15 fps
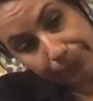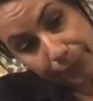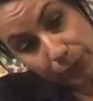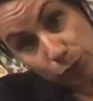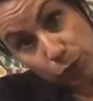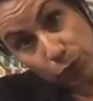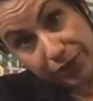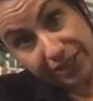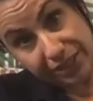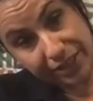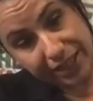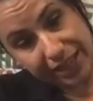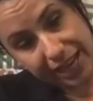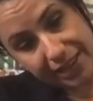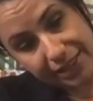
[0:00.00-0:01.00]
water
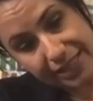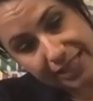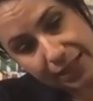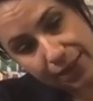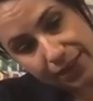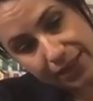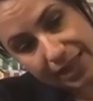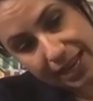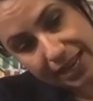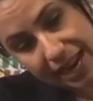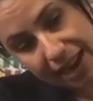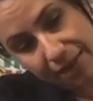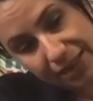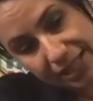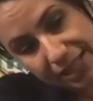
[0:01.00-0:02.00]
again. So then now it's